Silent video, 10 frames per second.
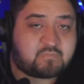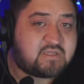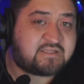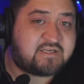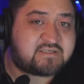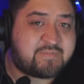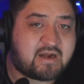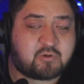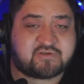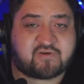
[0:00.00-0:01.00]
it doesn't
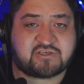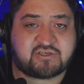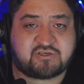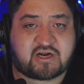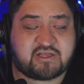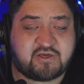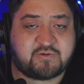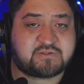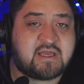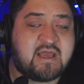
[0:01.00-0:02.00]
matter which version you try to
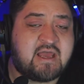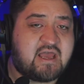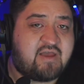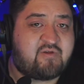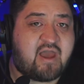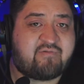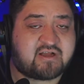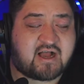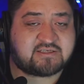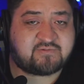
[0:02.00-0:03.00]
use. If you have a
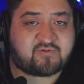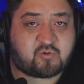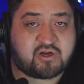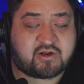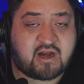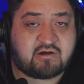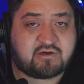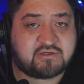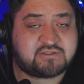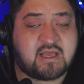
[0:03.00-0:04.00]
costume for one of your
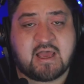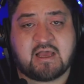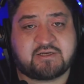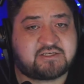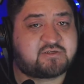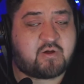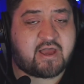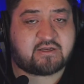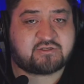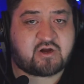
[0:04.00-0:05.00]
characters, just go
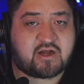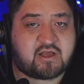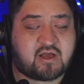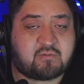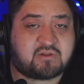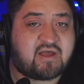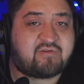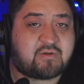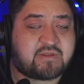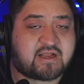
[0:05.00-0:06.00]
ahead and try to
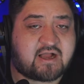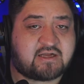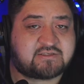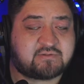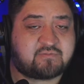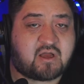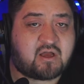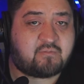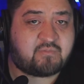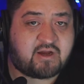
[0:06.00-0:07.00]
level up that costume
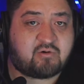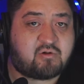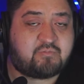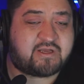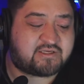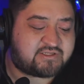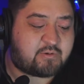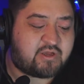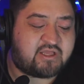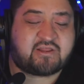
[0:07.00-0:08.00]
hero, because that
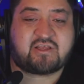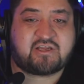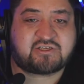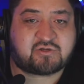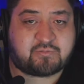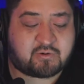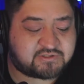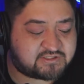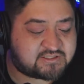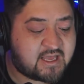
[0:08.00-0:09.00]
way you get the additional
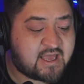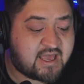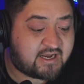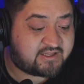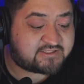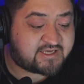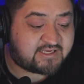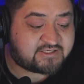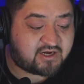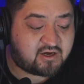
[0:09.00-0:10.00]
bonuses. And in this
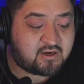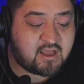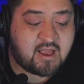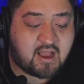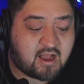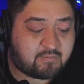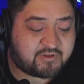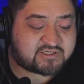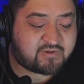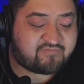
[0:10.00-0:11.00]
case here,
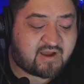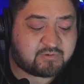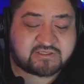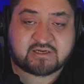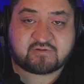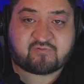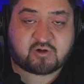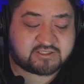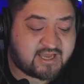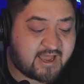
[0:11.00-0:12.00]
there's going to be 5% for
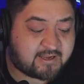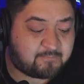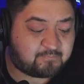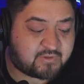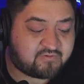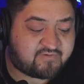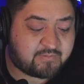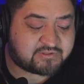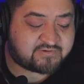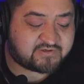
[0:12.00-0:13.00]
attack,
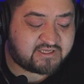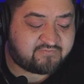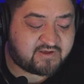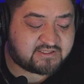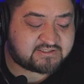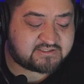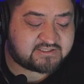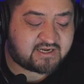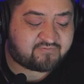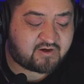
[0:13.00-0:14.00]
5% for defense,
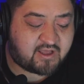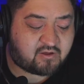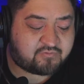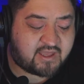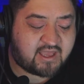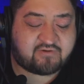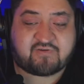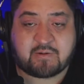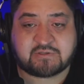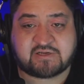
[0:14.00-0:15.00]
10 for health, and
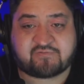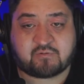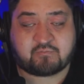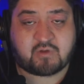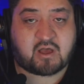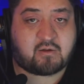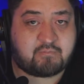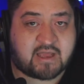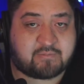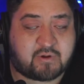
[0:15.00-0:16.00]
5% for
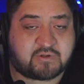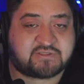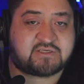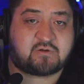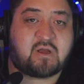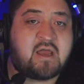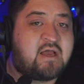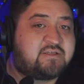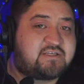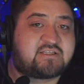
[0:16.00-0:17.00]
mana bonus. So
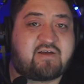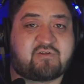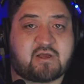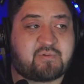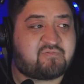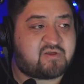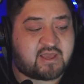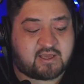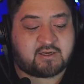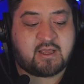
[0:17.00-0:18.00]
just level up if you
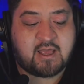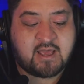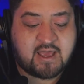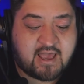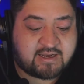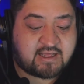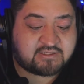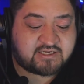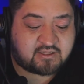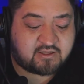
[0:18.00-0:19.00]
can. And now
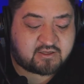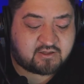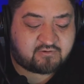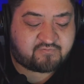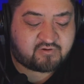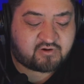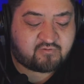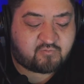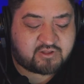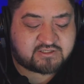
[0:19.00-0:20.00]
let's take a look a little further
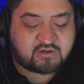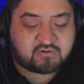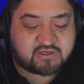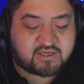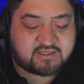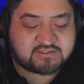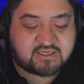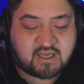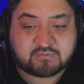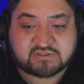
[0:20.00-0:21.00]
of what this hero does,
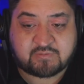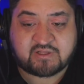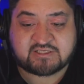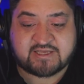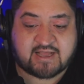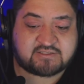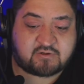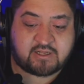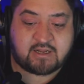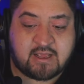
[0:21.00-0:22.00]
some of the stats
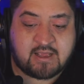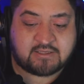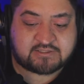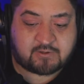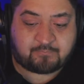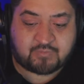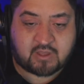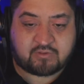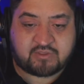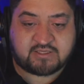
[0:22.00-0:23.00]
on it. So
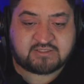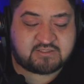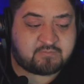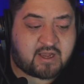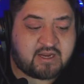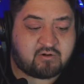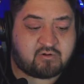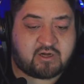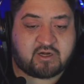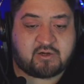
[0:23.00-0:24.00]
this is my hero
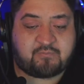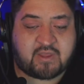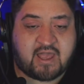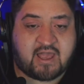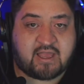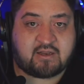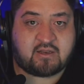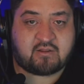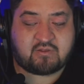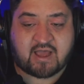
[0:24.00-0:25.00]
here, and
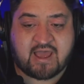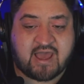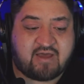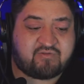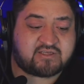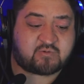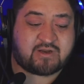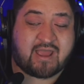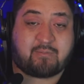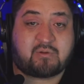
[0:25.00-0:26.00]
I have this one
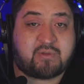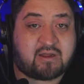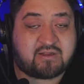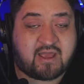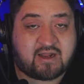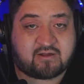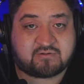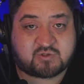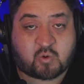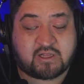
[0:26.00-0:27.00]
emblemed out
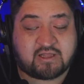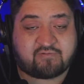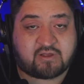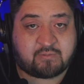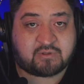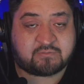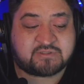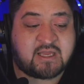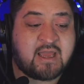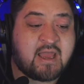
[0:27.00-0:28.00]
at 20 level
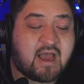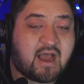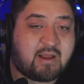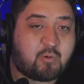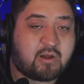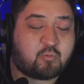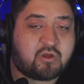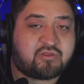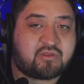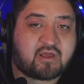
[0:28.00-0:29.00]
emblems. I went
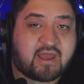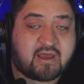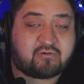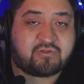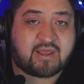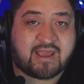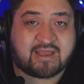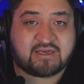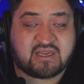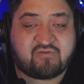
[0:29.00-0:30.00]
with the health
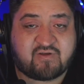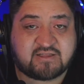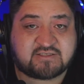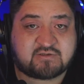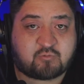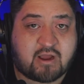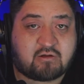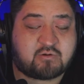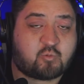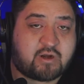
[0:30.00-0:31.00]
and defense
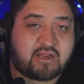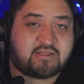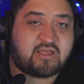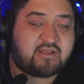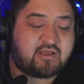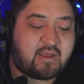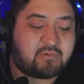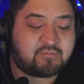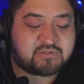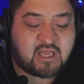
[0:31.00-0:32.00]
route when I did the
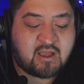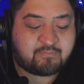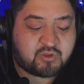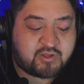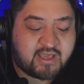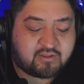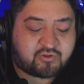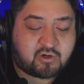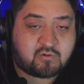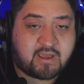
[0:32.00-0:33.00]
emblems. You can't
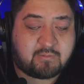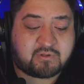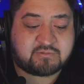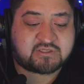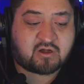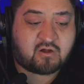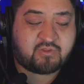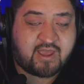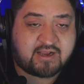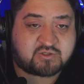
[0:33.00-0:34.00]
throw emblems on
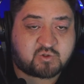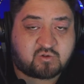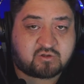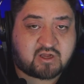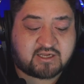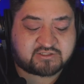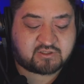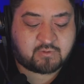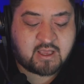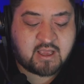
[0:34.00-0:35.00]
the actual
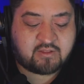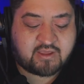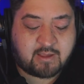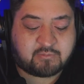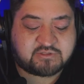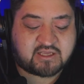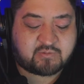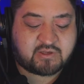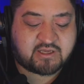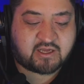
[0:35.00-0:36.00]
costume. The emblems have to
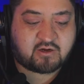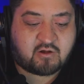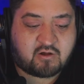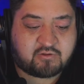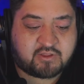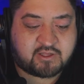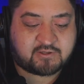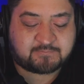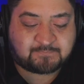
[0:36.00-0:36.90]
be done on the